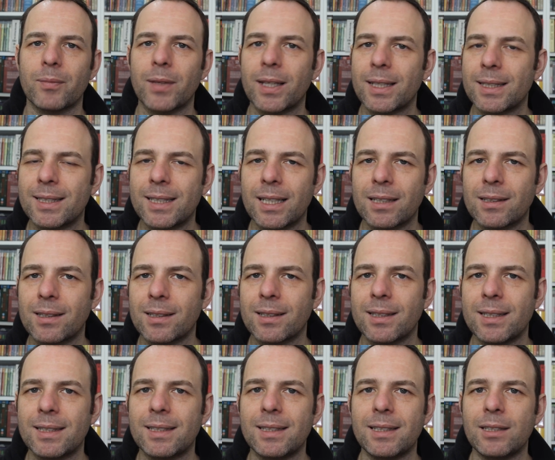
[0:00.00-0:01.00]
inserting
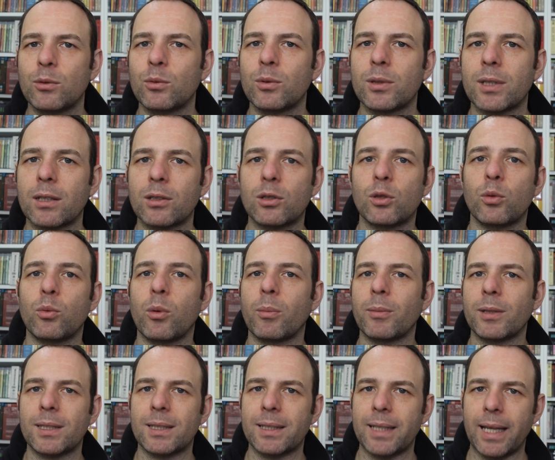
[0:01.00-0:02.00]
these needles into
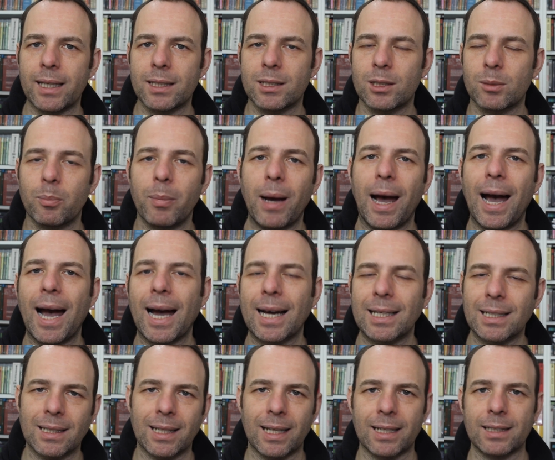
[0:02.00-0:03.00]
women's necks,
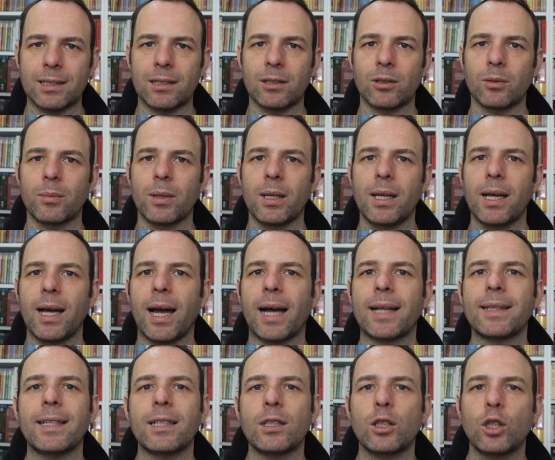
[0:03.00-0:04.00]
paralysing them,
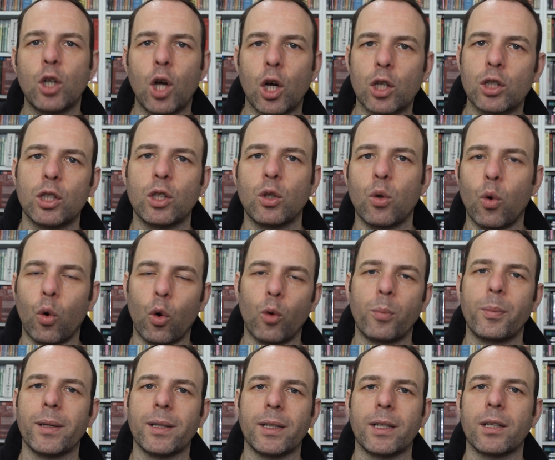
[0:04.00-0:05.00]
and then cutting
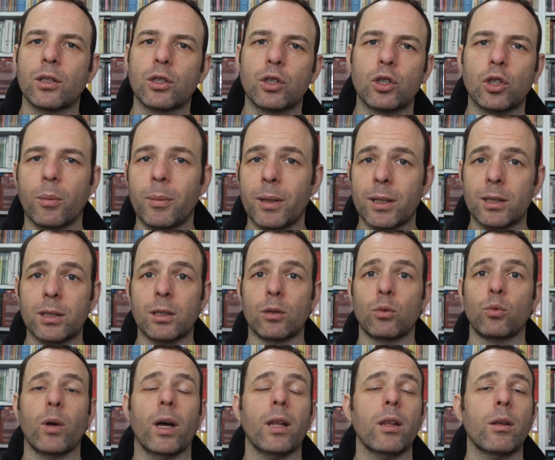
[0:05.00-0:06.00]
open their stomachs
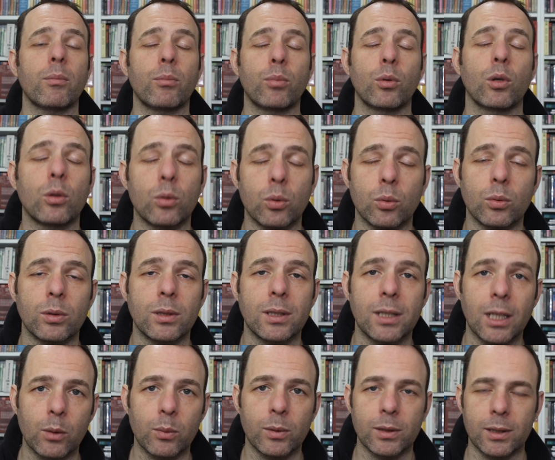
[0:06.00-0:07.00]
in rather brutal
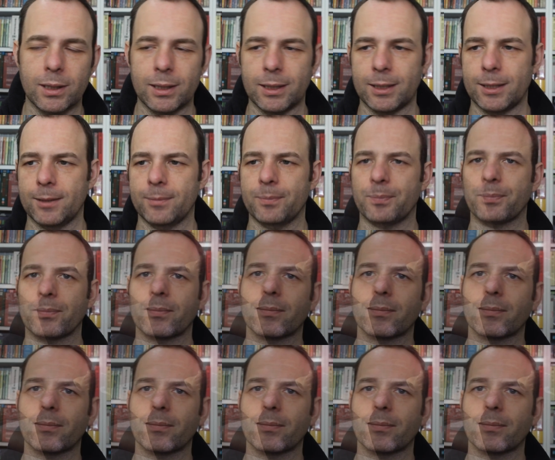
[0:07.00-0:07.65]
sequences.